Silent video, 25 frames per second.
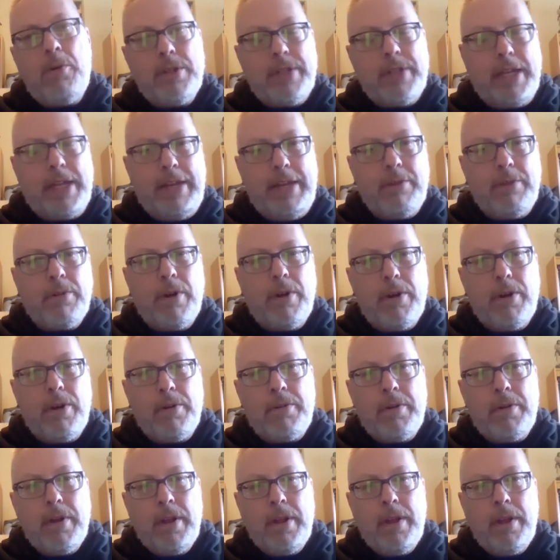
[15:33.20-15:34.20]
a
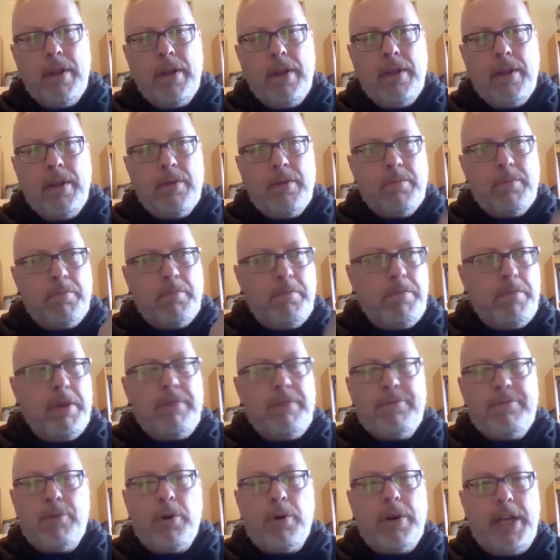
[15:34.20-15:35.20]
hero
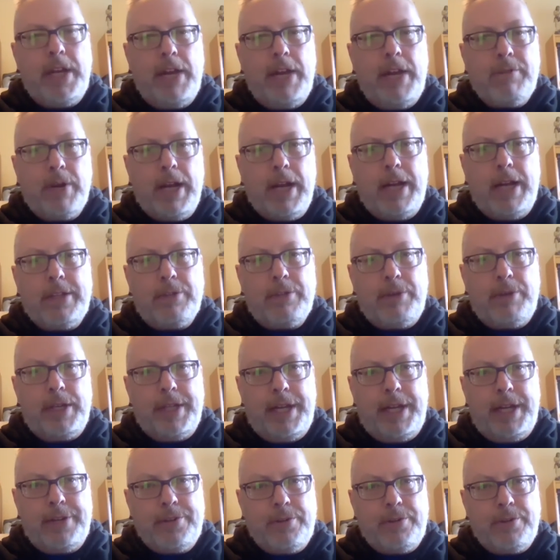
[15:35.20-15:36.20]
before he ever got the Green
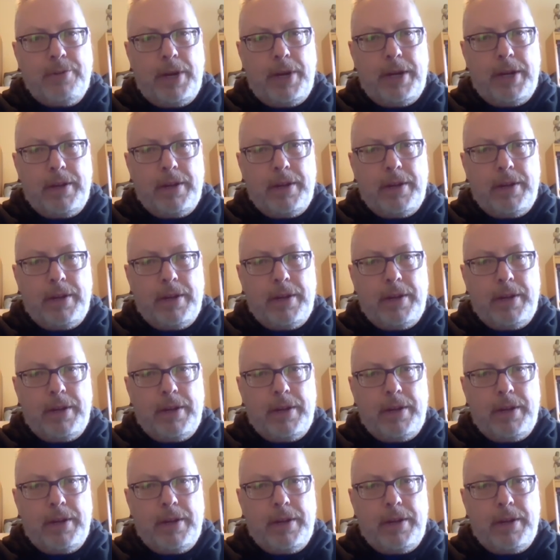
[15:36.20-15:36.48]
Lantern ring.